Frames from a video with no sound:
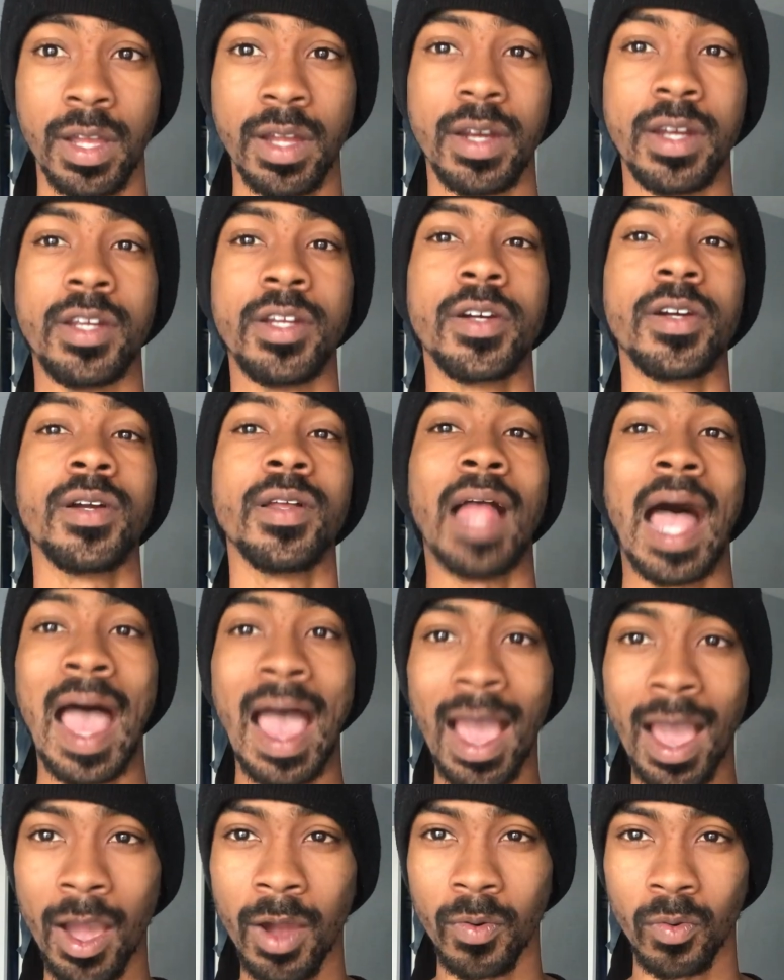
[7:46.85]
They're
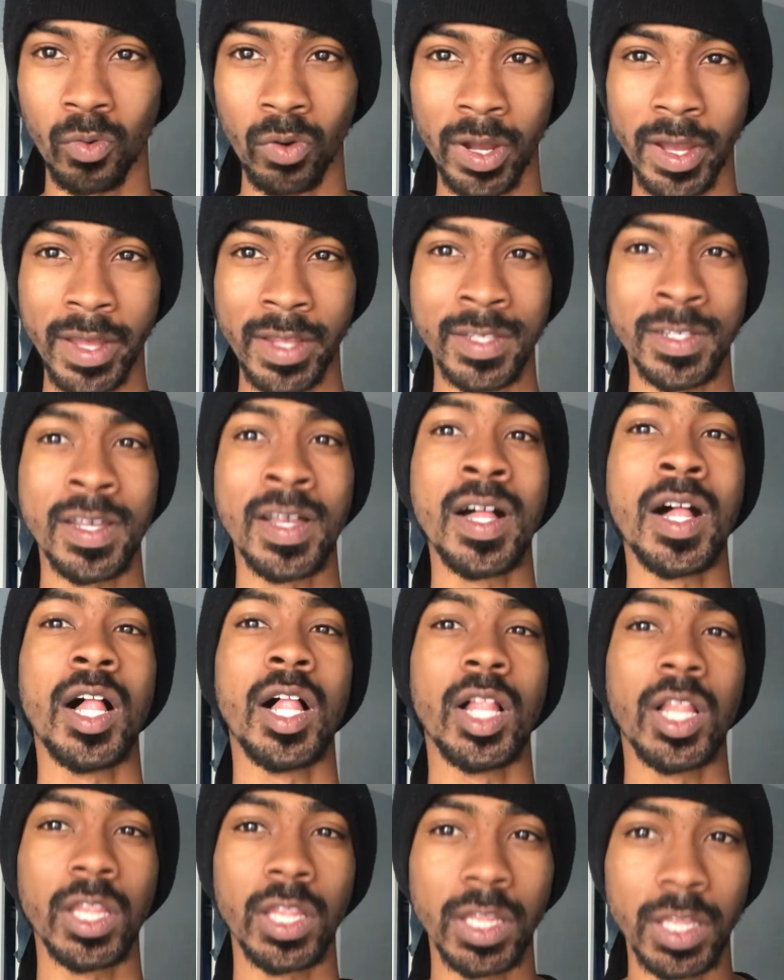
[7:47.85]
outright
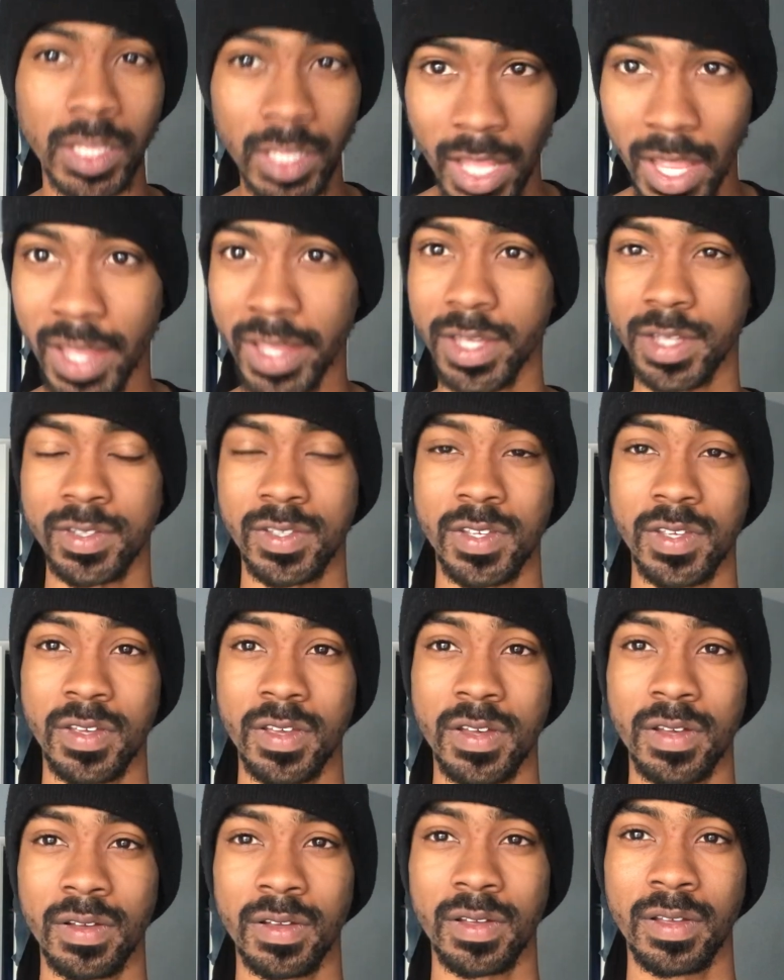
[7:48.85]
lying to
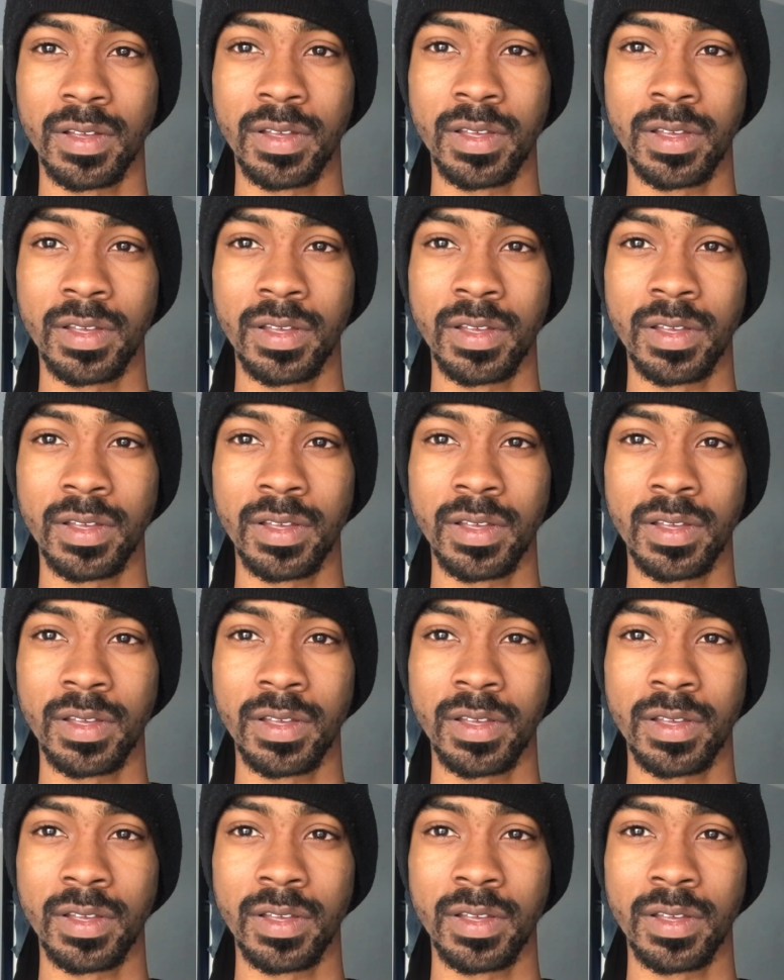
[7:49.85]
you.